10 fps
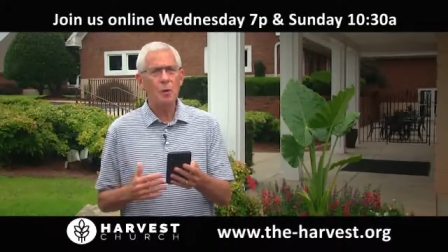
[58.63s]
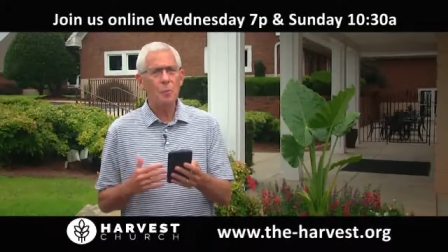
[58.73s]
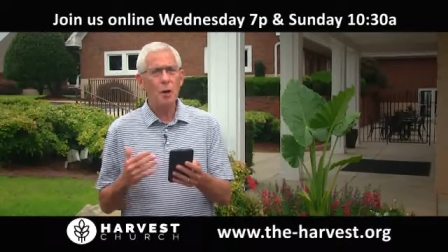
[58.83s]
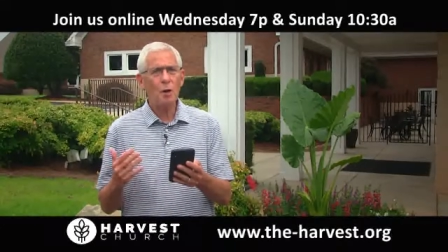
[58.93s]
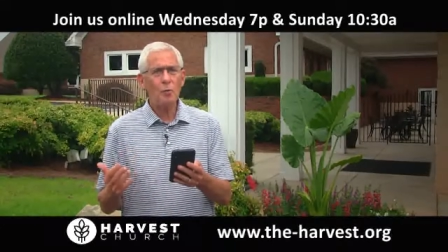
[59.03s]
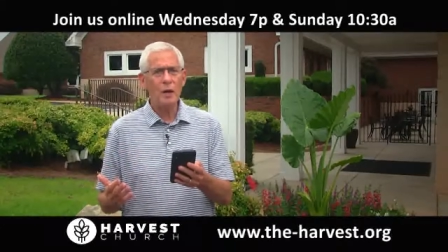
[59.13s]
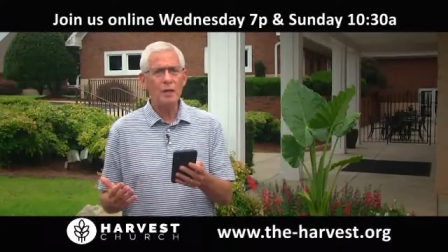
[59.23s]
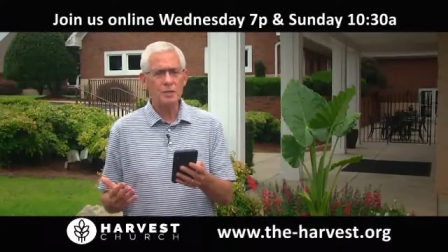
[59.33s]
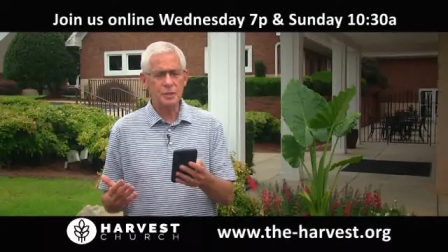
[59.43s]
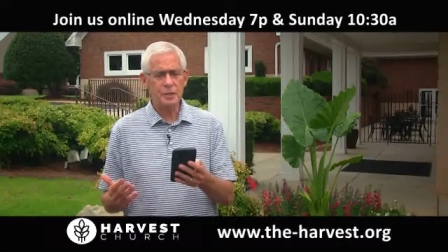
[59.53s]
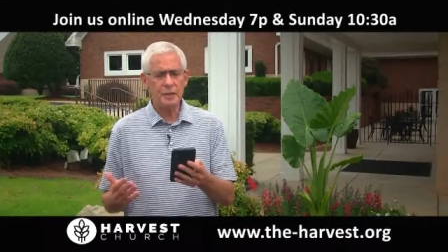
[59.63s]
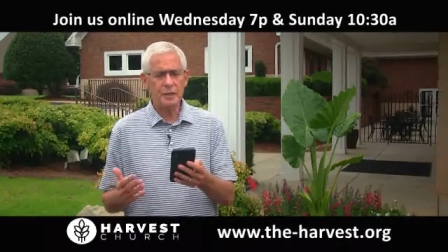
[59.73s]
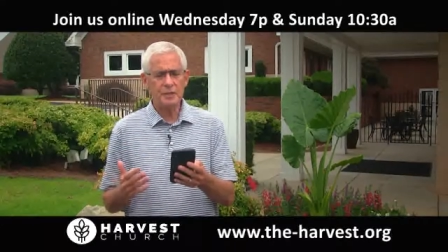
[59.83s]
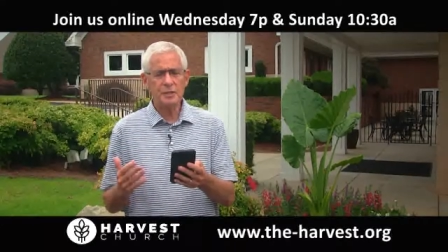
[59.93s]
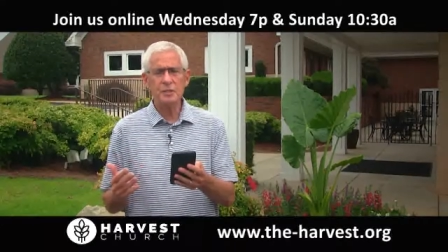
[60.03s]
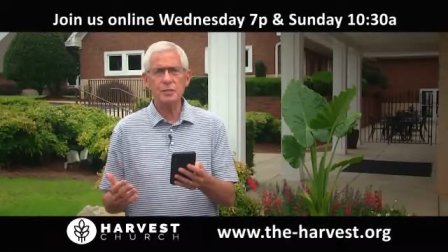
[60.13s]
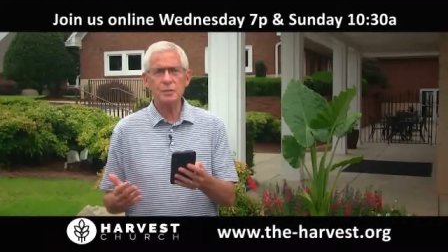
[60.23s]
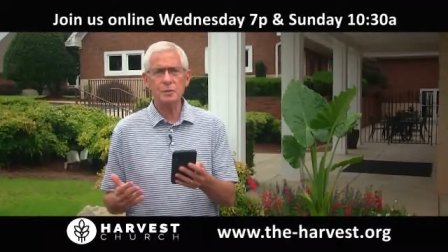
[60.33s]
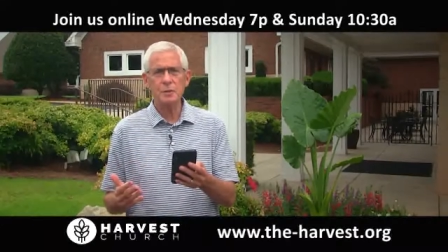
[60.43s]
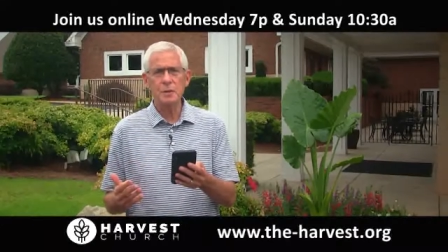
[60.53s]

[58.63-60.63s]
Paul writes it and he says this,